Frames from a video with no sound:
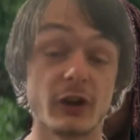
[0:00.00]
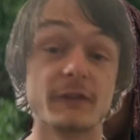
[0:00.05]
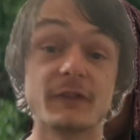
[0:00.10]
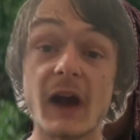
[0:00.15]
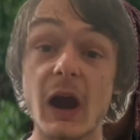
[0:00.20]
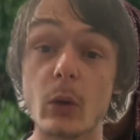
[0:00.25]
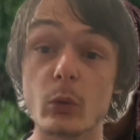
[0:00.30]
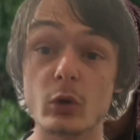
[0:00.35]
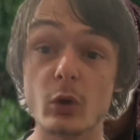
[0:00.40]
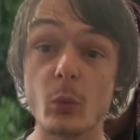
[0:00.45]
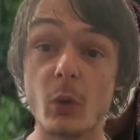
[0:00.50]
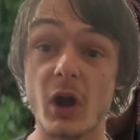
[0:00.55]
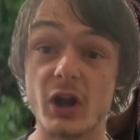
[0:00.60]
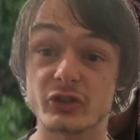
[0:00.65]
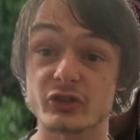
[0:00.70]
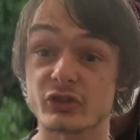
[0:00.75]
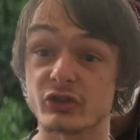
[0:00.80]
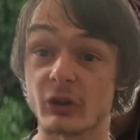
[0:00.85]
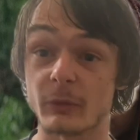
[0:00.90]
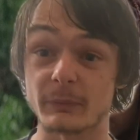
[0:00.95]
If I were to
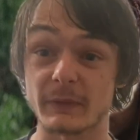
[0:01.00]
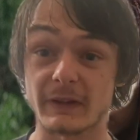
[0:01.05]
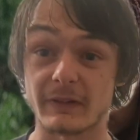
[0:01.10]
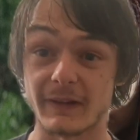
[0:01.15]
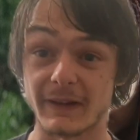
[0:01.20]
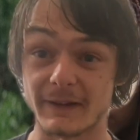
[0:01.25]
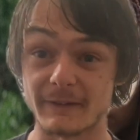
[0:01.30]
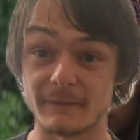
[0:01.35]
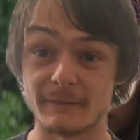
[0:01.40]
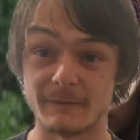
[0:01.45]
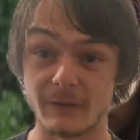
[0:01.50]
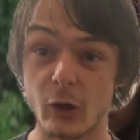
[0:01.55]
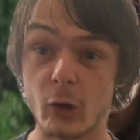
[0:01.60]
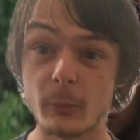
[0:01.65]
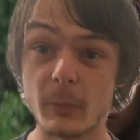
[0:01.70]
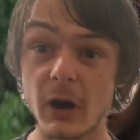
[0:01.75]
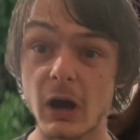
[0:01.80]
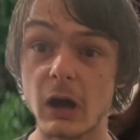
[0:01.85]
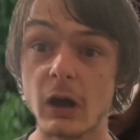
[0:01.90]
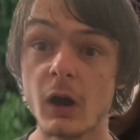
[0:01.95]
watch something like
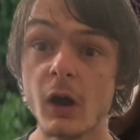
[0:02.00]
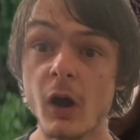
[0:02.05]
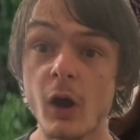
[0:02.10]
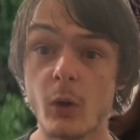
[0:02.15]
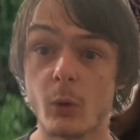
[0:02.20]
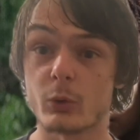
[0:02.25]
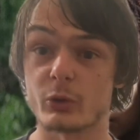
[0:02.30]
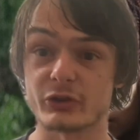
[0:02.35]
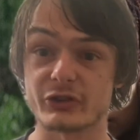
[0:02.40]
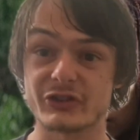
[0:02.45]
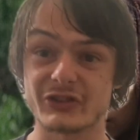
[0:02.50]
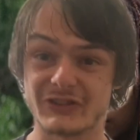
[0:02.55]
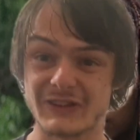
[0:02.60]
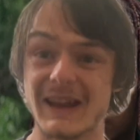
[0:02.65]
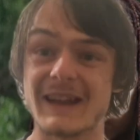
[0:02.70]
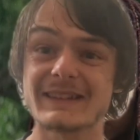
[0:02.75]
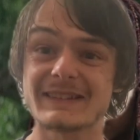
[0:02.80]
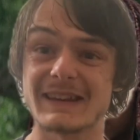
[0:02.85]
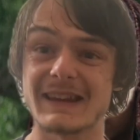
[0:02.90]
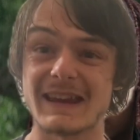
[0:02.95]
Velma or
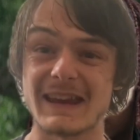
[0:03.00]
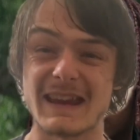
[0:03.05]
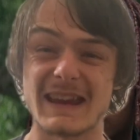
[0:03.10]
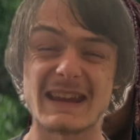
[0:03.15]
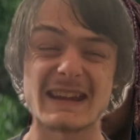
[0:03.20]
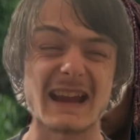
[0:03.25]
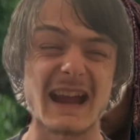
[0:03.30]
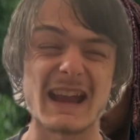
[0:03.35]
Santa Inc.,